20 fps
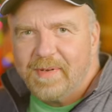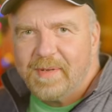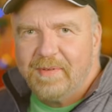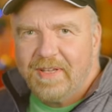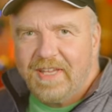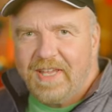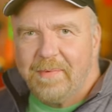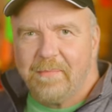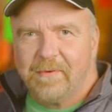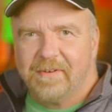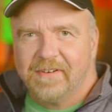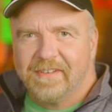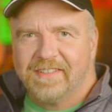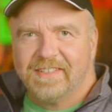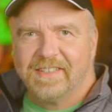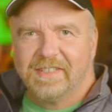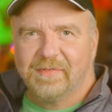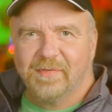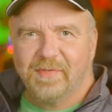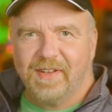my keyboard is
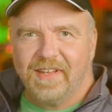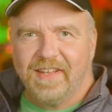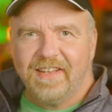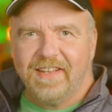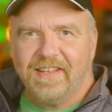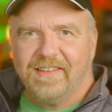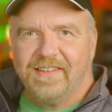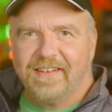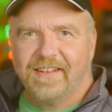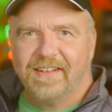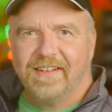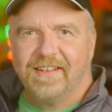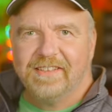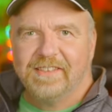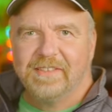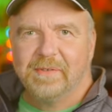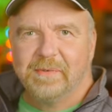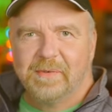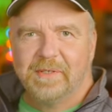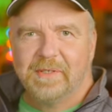as flaky today
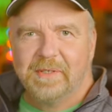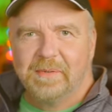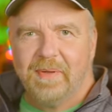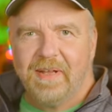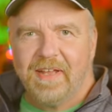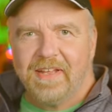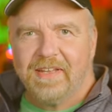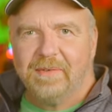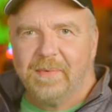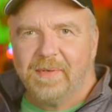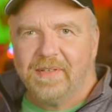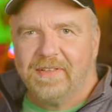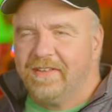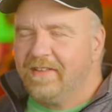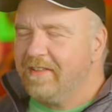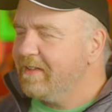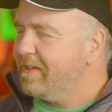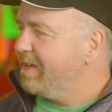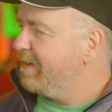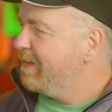as a real pet. What?
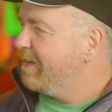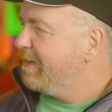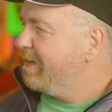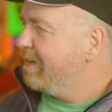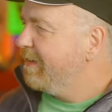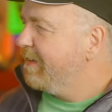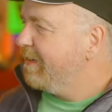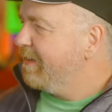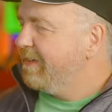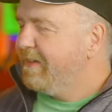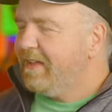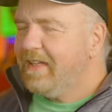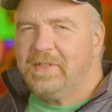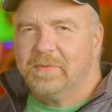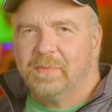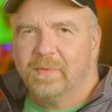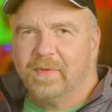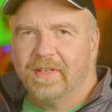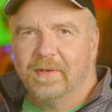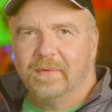
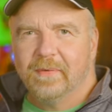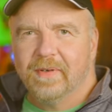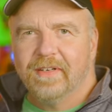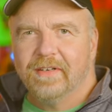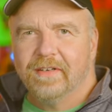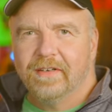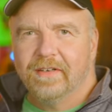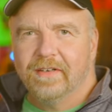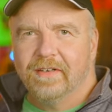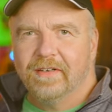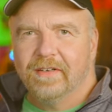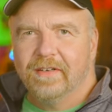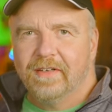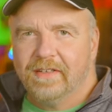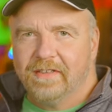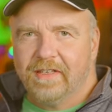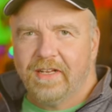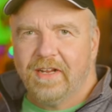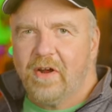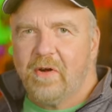That's really weird
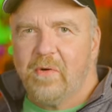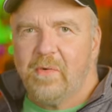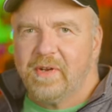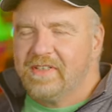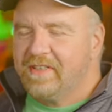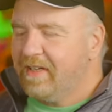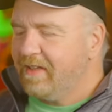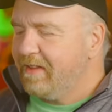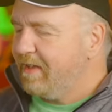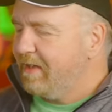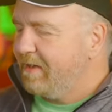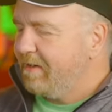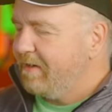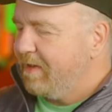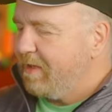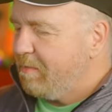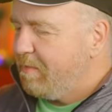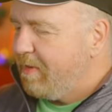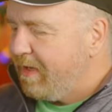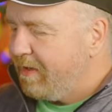because I always get that
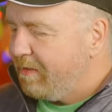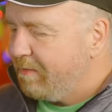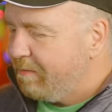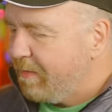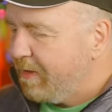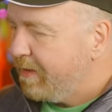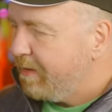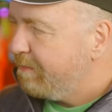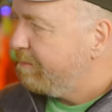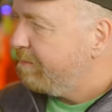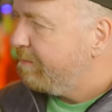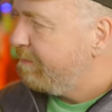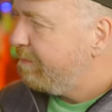on the pet, but